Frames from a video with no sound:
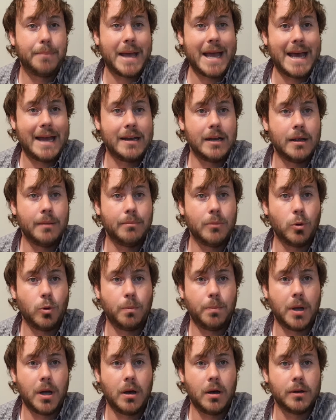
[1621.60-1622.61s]

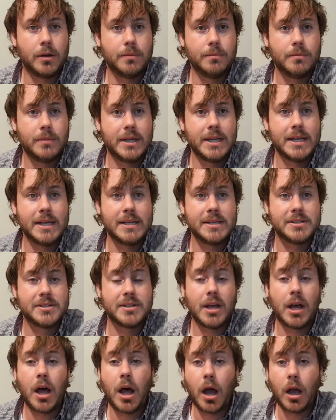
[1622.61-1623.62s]
Panem is
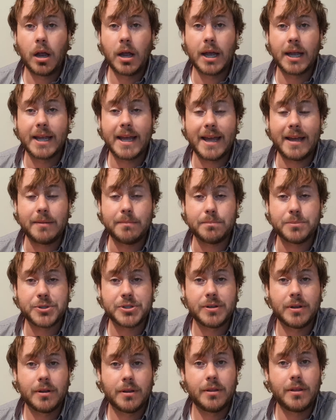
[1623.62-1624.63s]
The Hunger
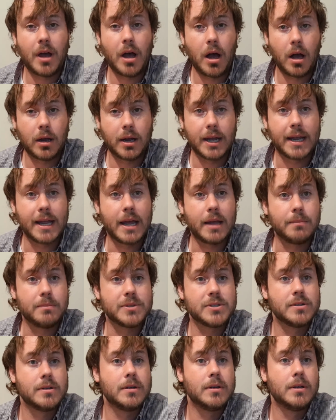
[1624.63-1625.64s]
Games. The Hunger
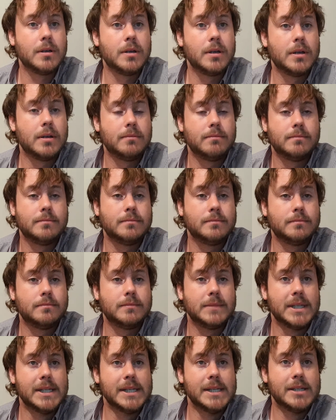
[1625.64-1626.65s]
Games.
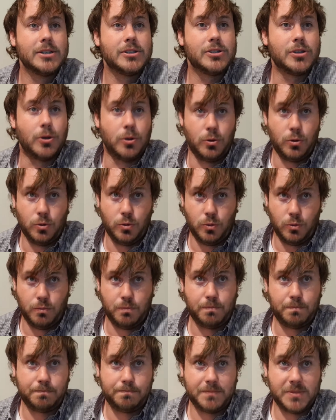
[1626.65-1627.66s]
So
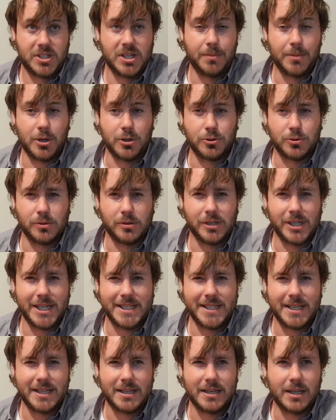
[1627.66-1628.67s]
some of those were
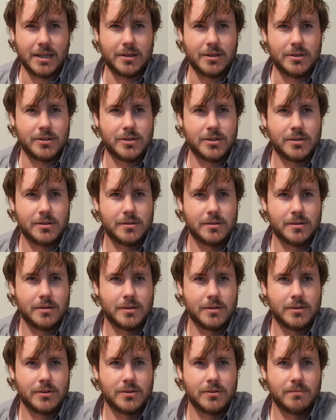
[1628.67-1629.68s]
easier than others.
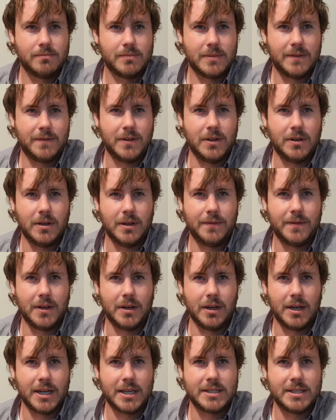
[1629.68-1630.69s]
If you
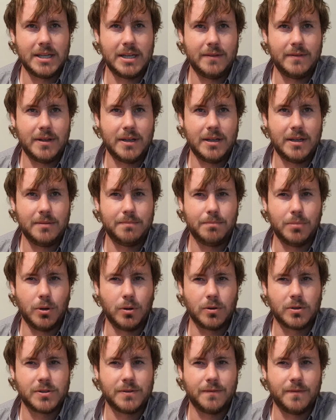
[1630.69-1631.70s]
like your TV,
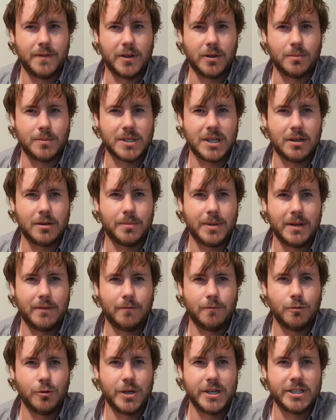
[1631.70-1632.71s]
books and films, that would have been
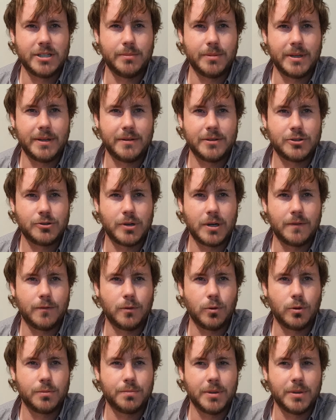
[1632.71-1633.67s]
reasonably straightforward.